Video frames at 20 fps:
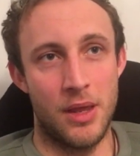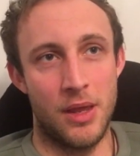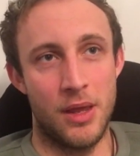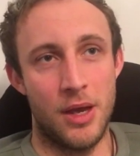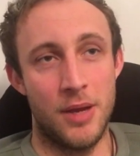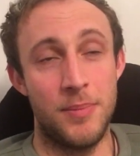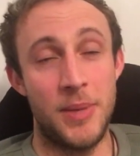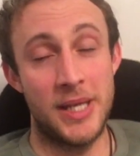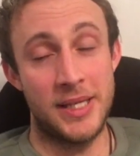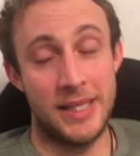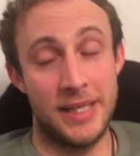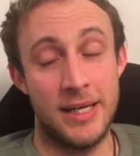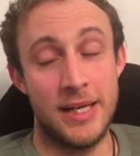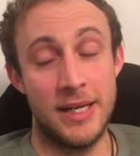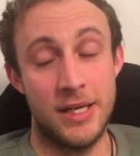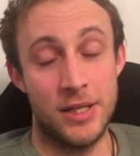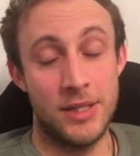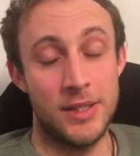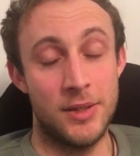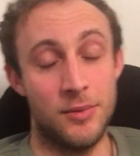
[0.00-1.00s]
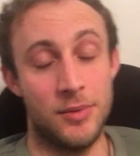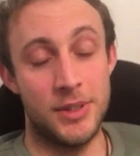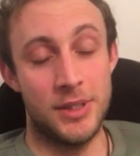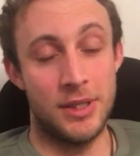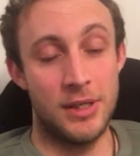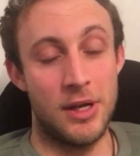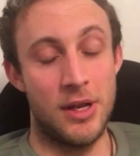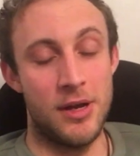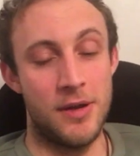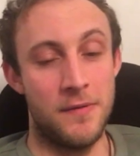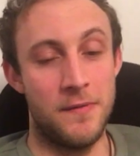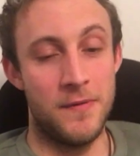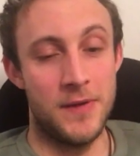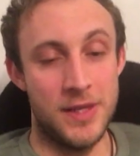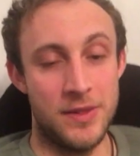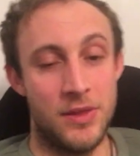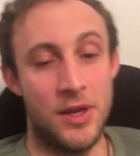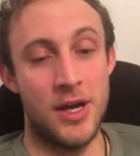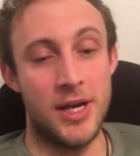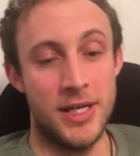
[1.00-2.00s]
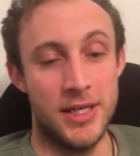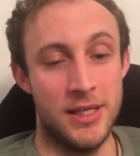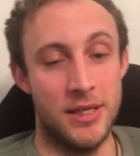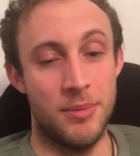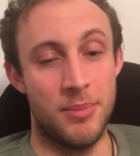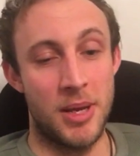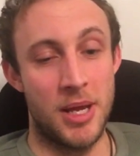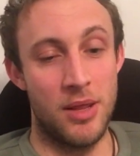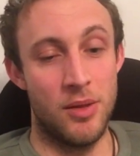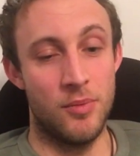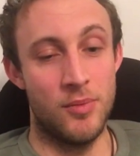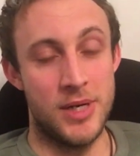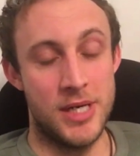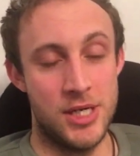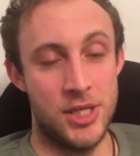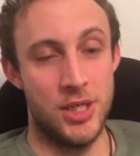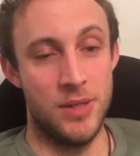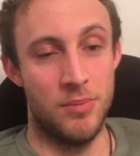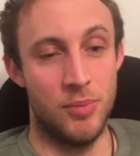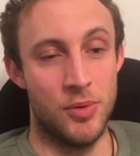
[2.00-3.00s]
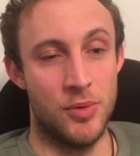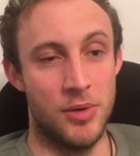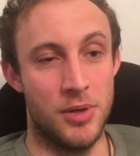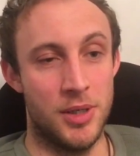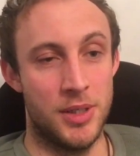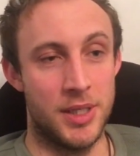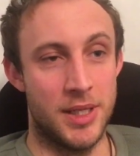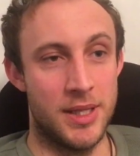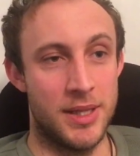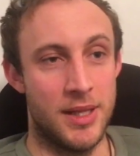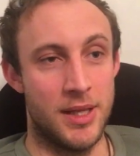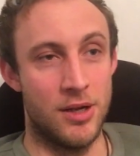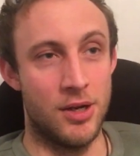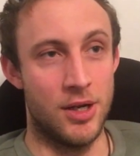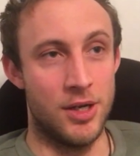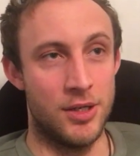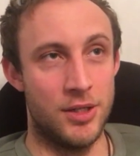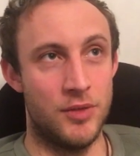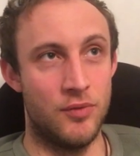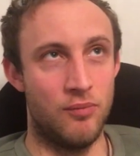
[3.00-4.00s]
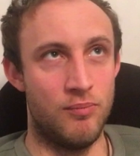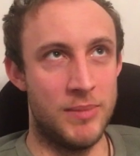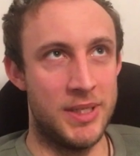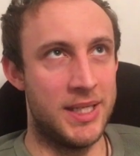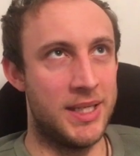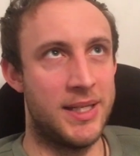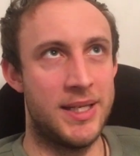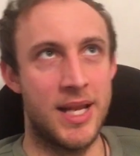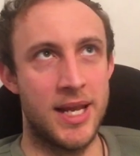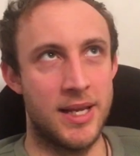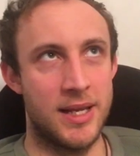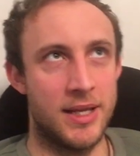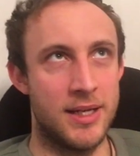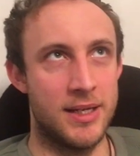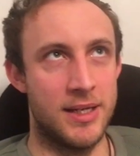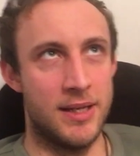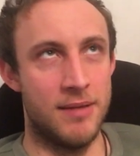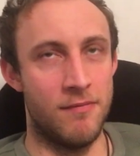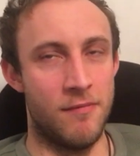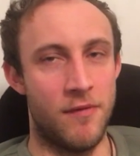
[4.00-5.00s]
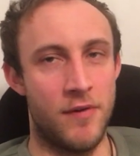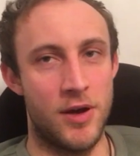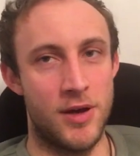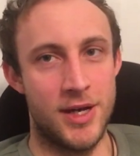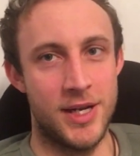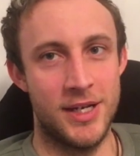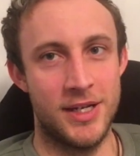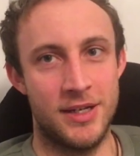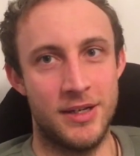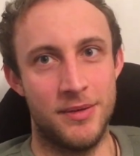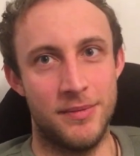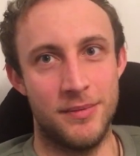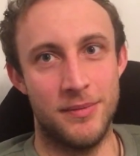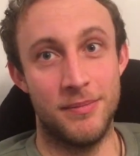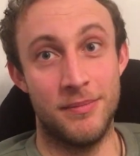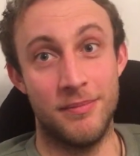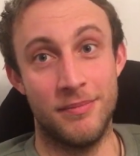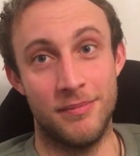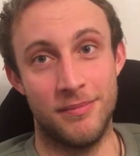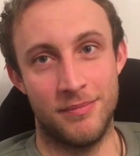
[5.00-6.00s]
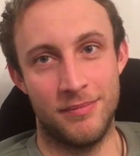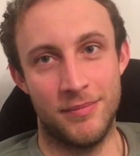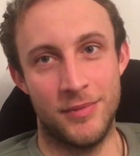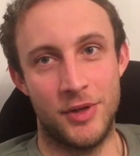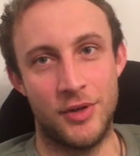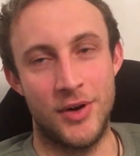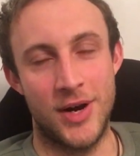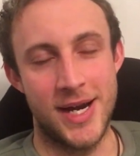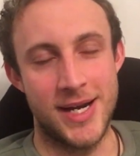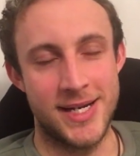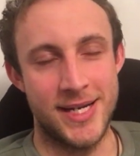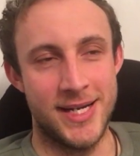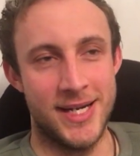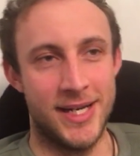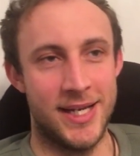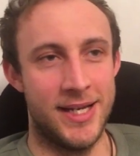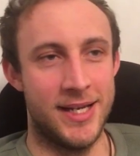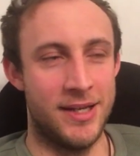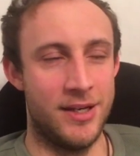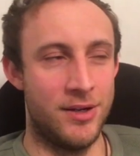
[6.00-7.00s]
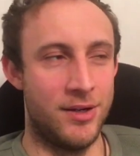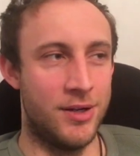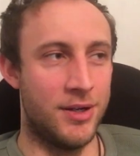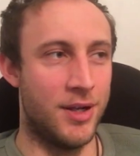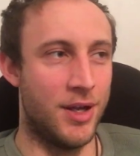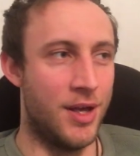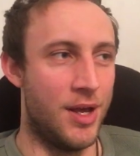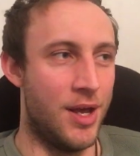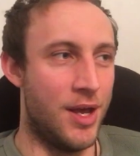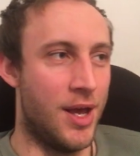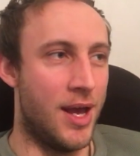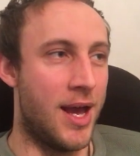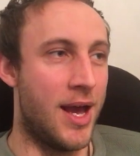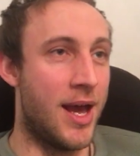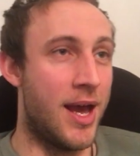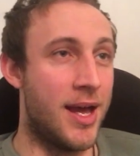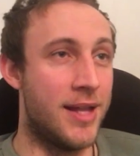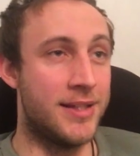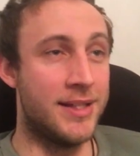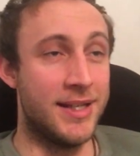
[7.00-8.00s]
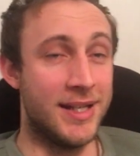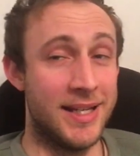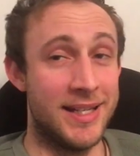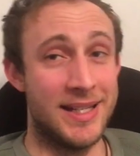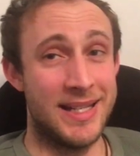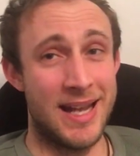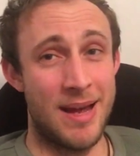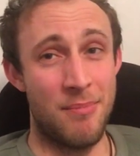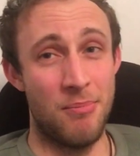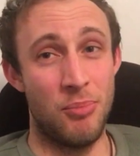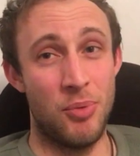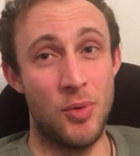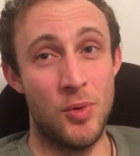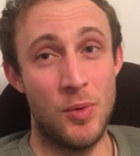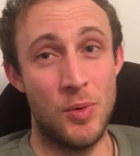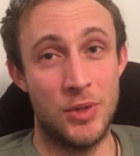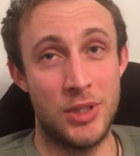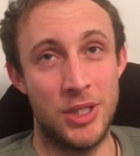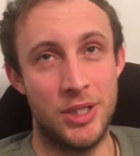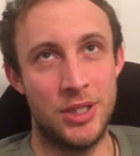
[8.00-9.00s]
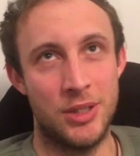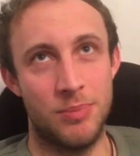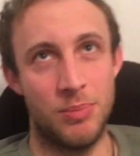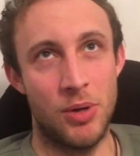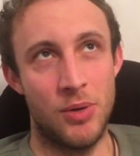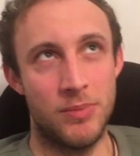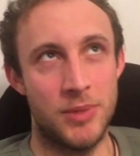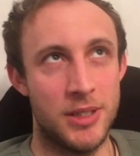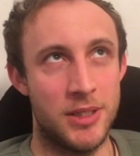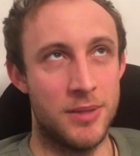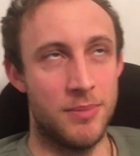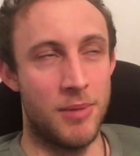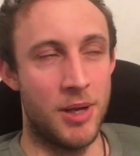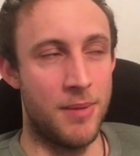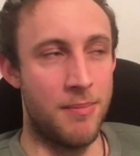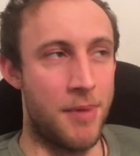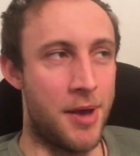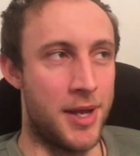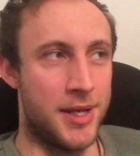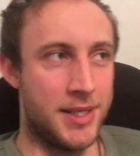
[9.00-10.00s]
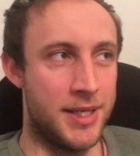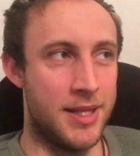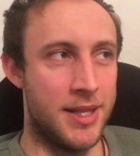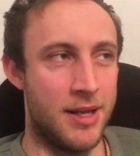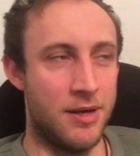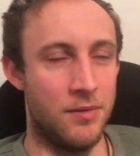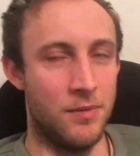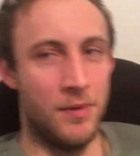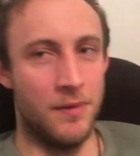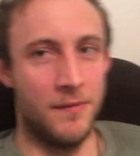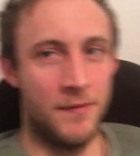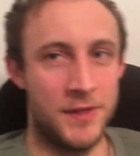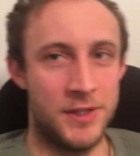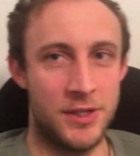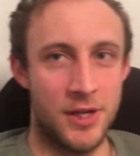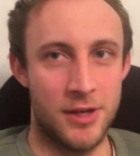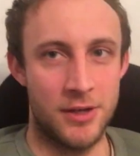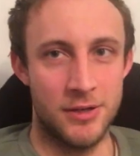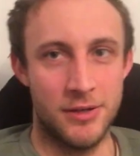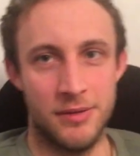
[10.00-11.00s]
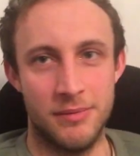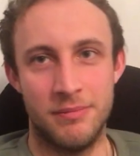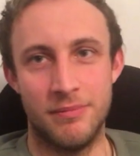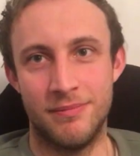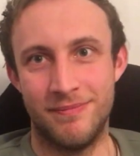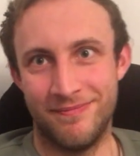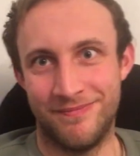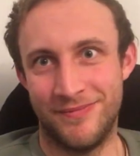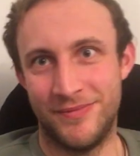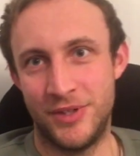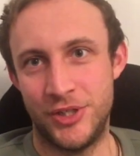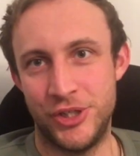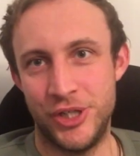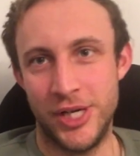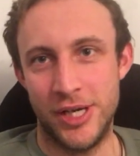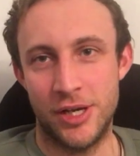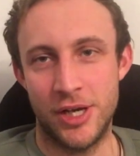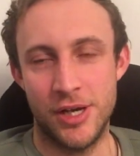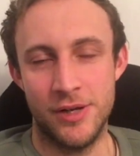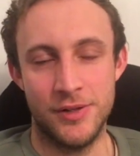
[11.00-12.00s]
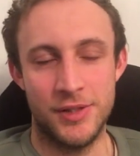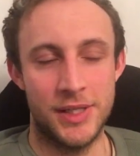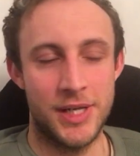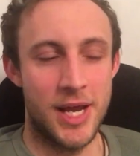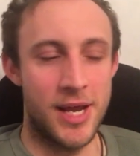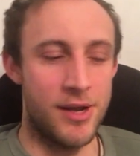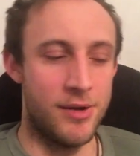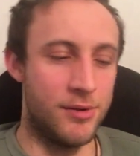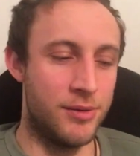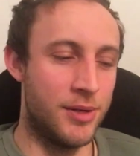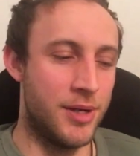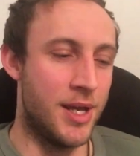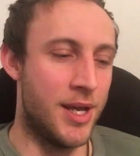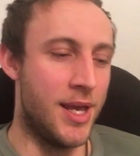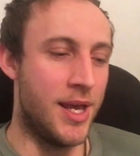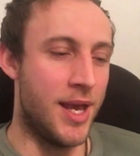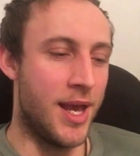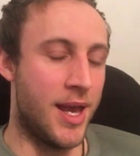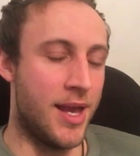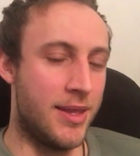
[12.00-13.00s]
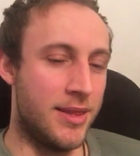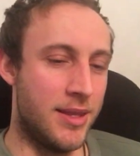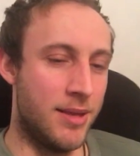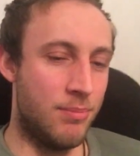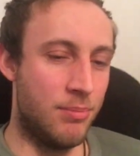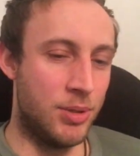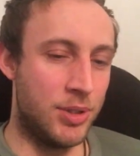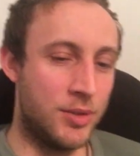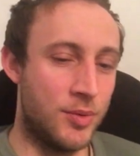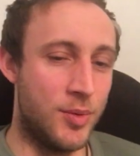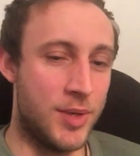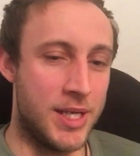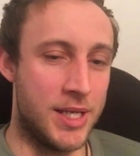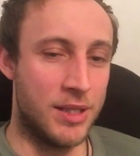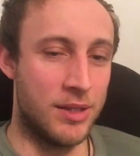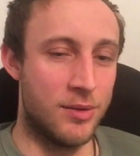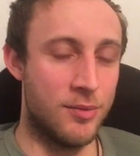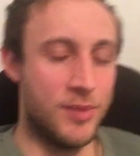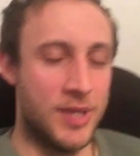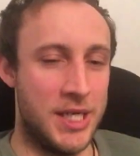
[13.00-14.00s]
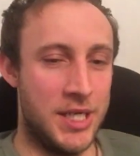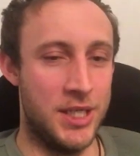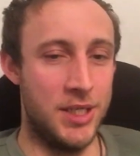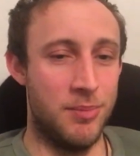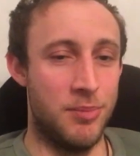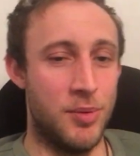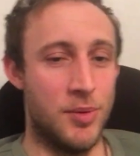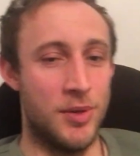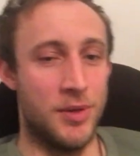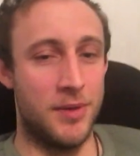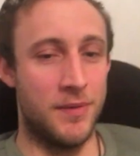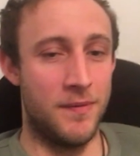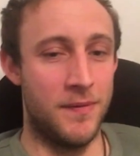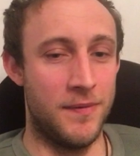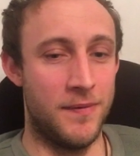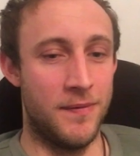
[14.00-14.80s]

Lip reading: I basically, because it was a live feed that I did about the Ouija board, and then I mistakenly invited Granny in as an example. She just popped into my mind, and then all of a sudden shit goes down. And then between the Ouija board